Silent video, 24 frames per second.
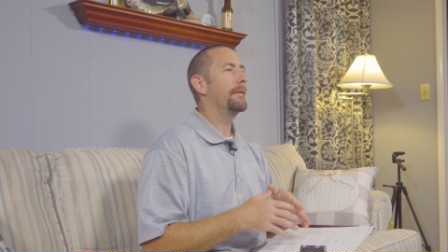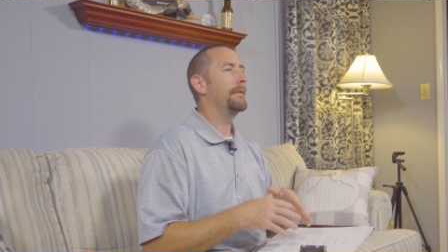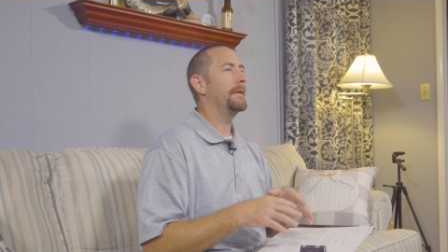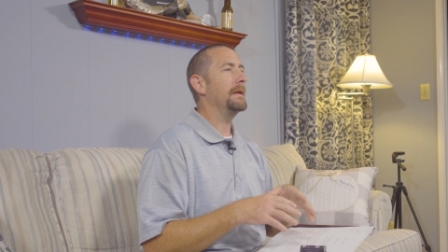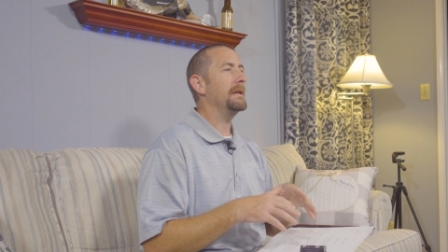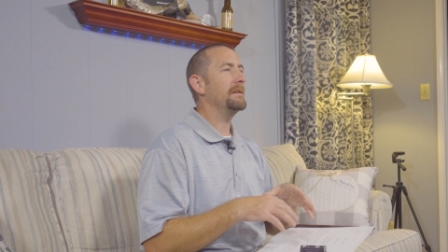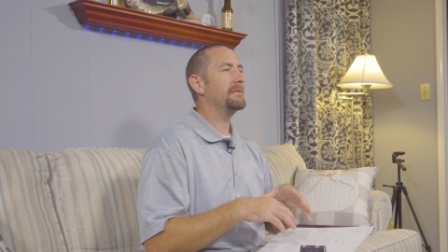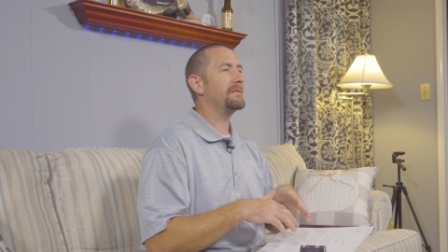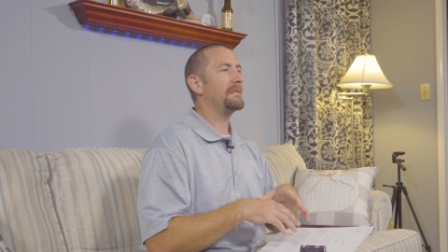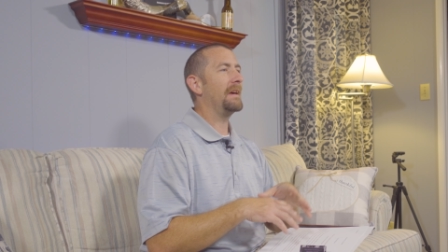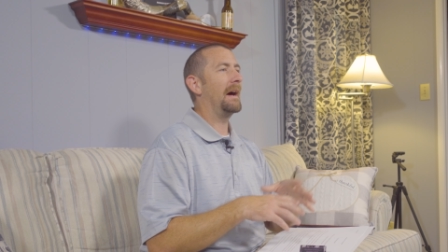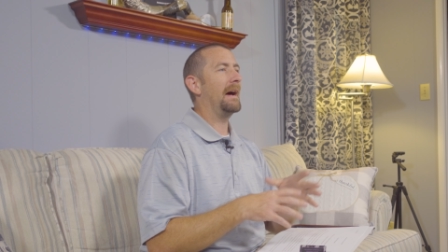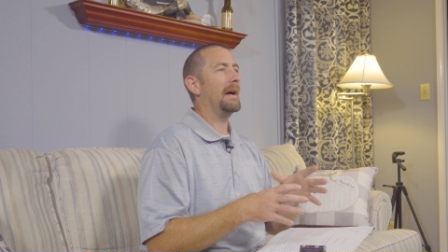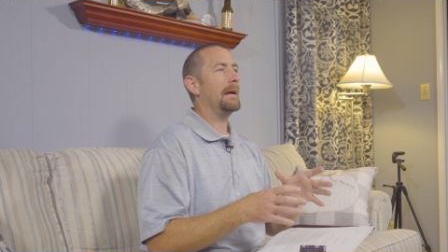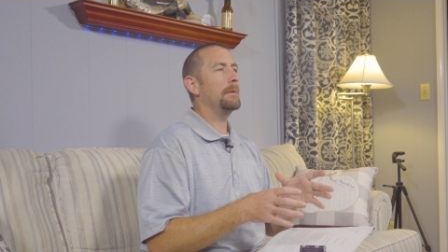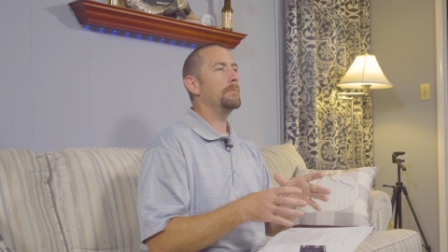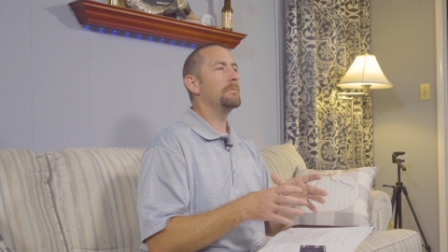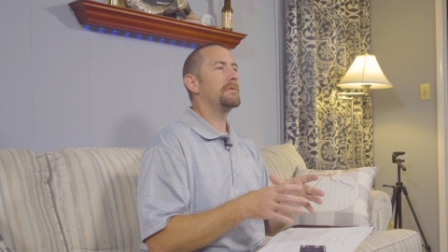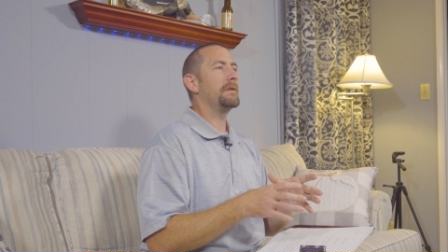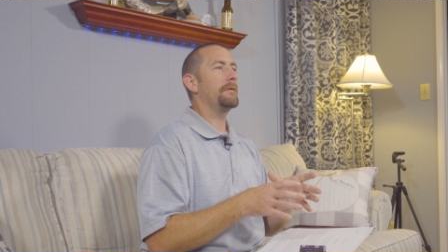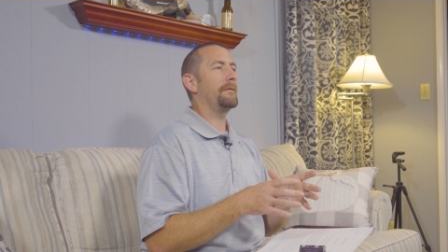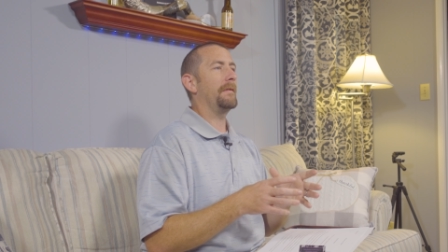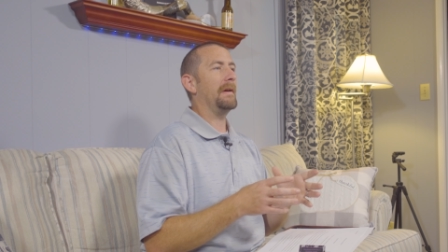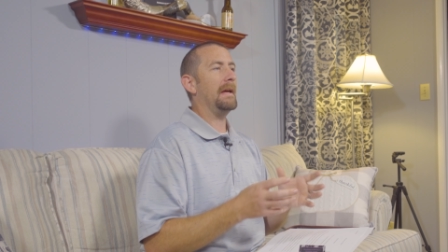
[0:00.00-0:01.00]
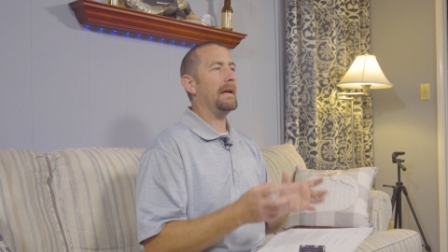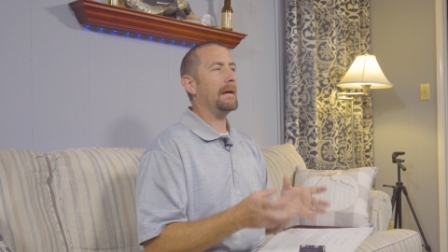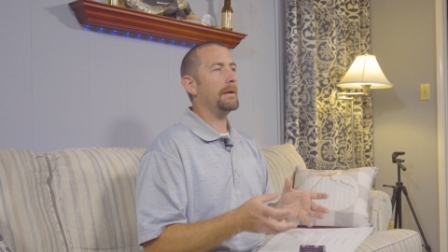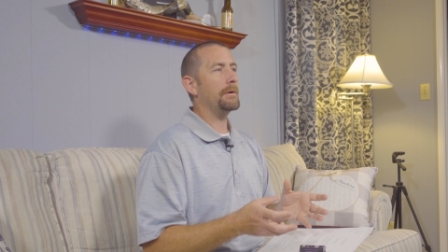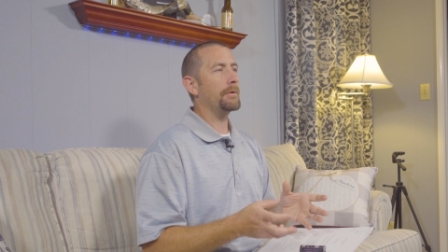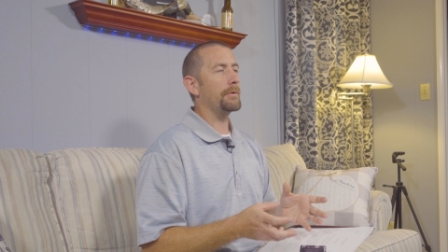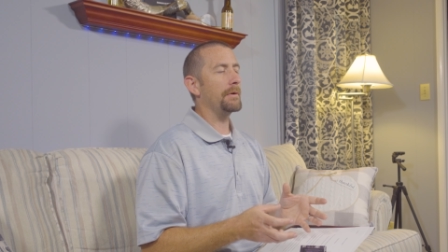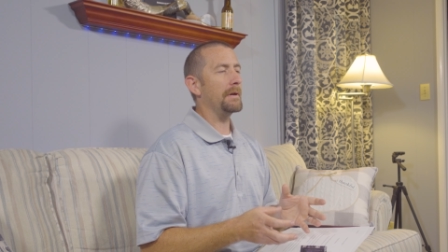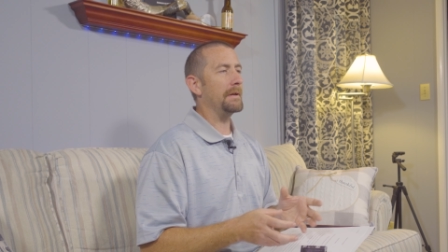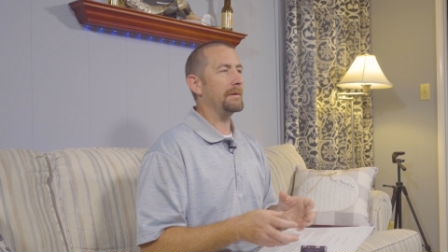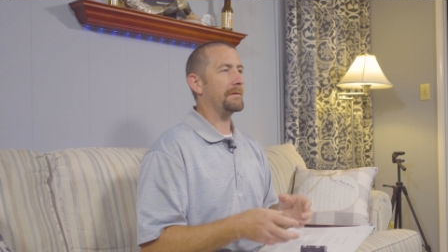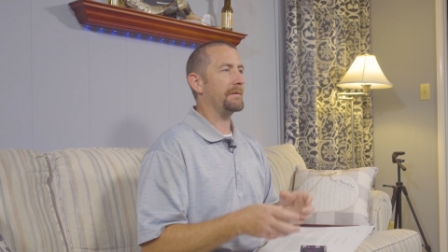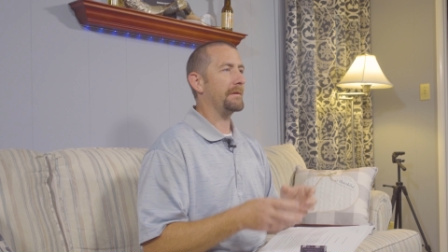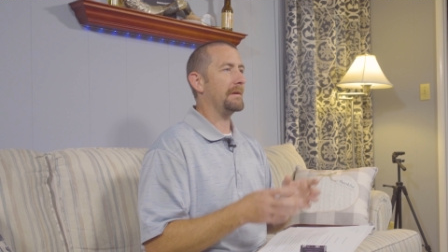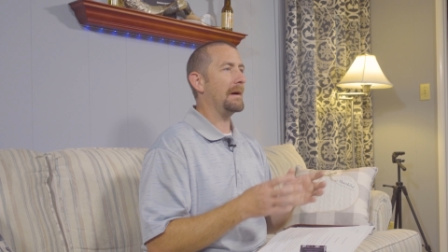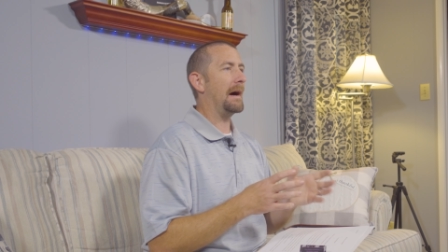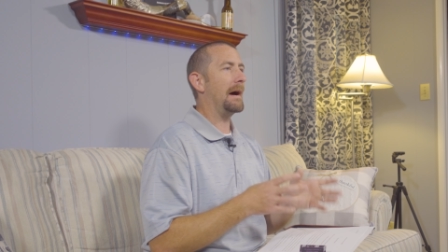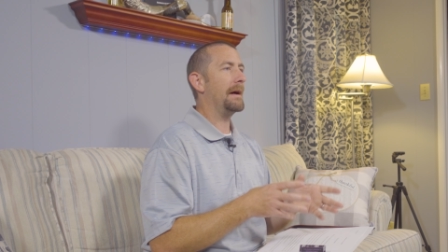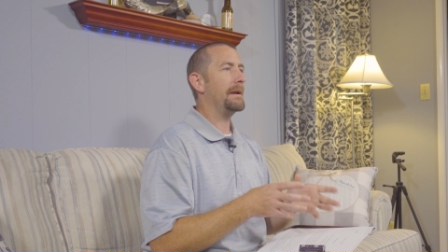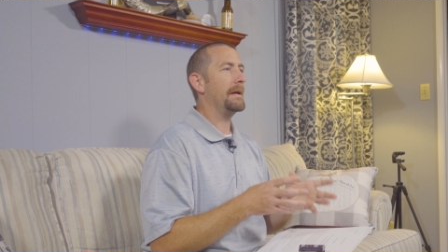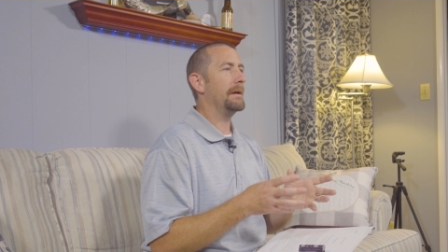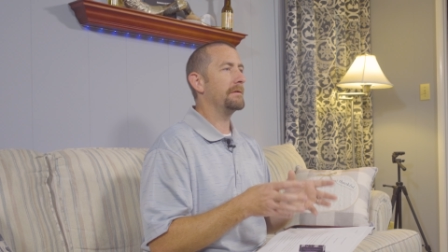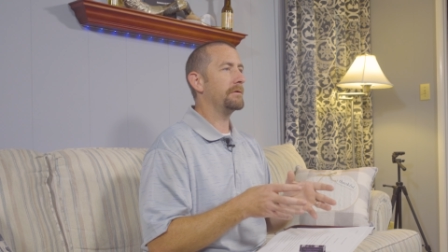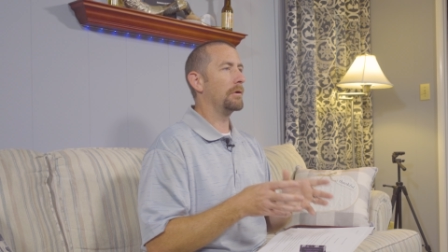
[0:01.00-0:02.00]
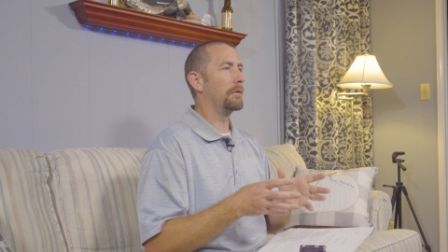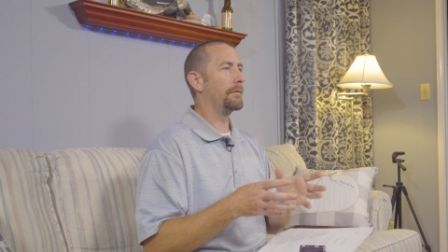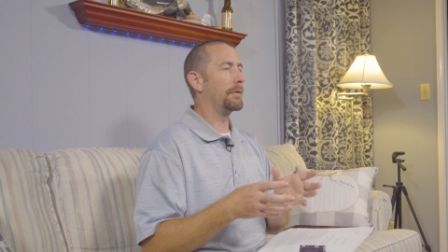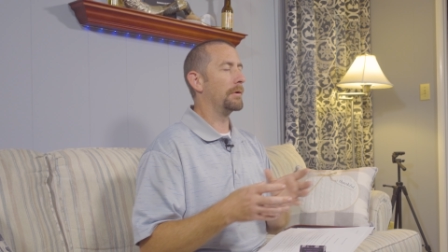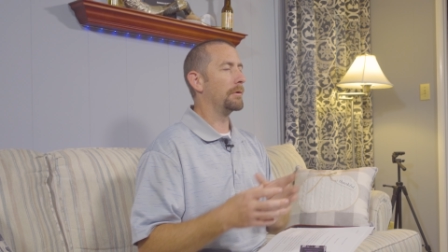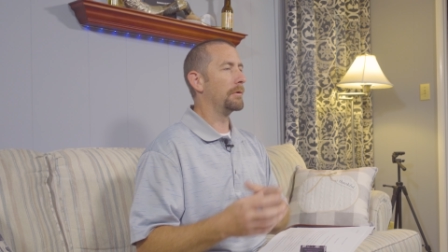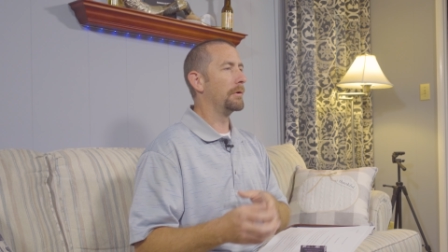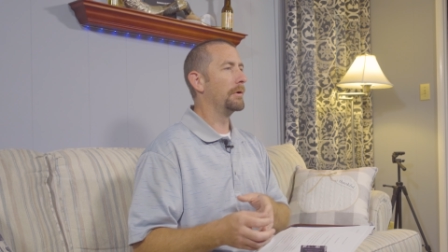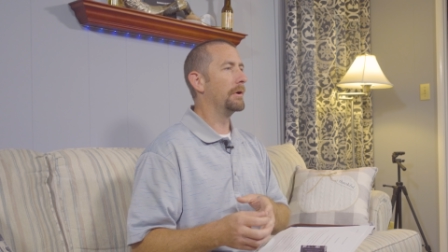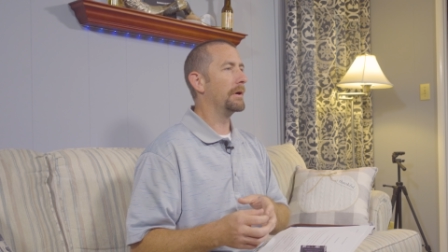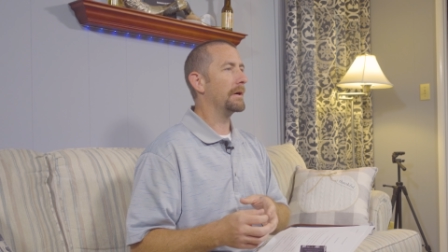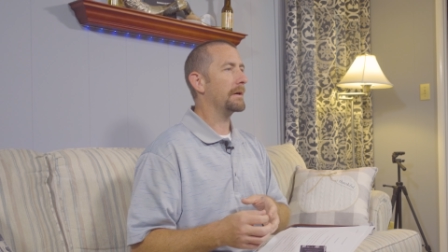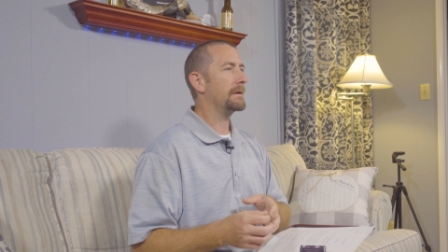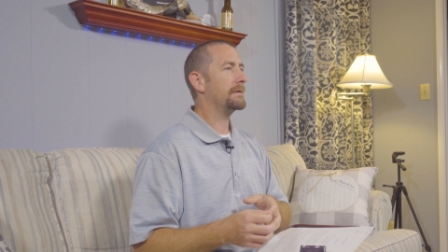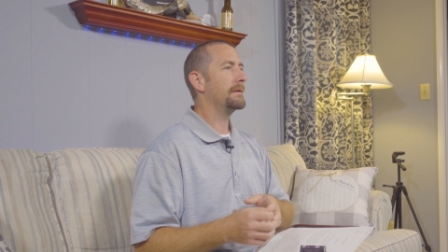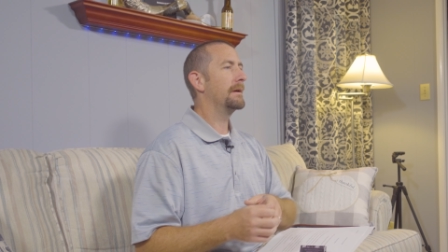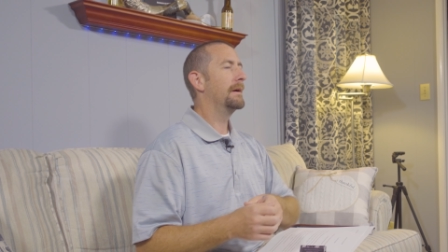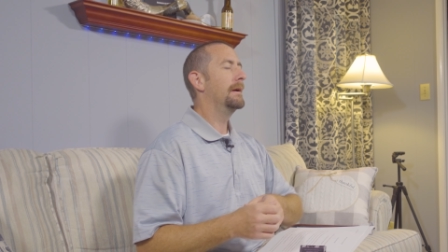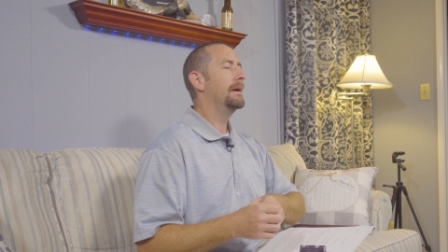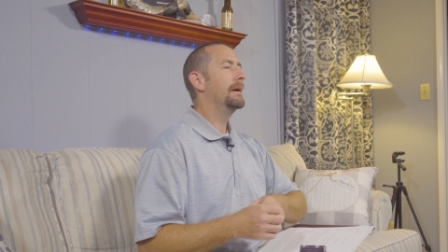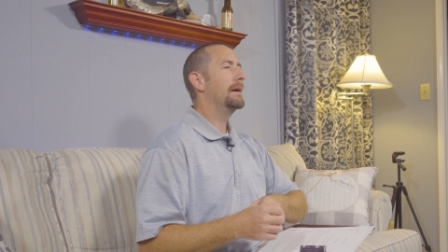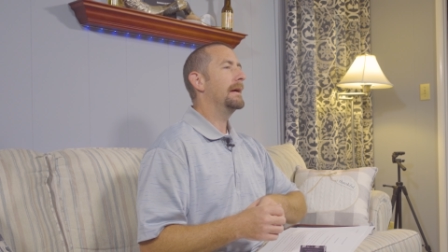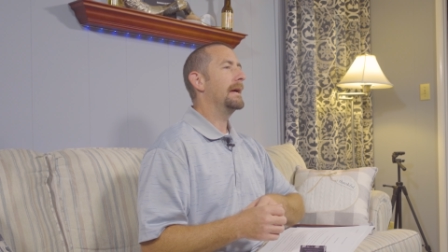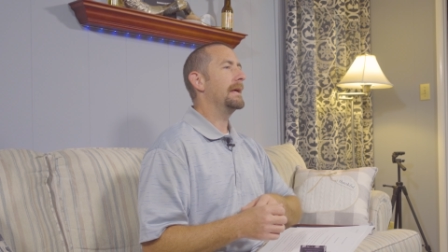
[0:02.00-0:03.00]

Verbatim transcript: these times of ignorance God has overlooked.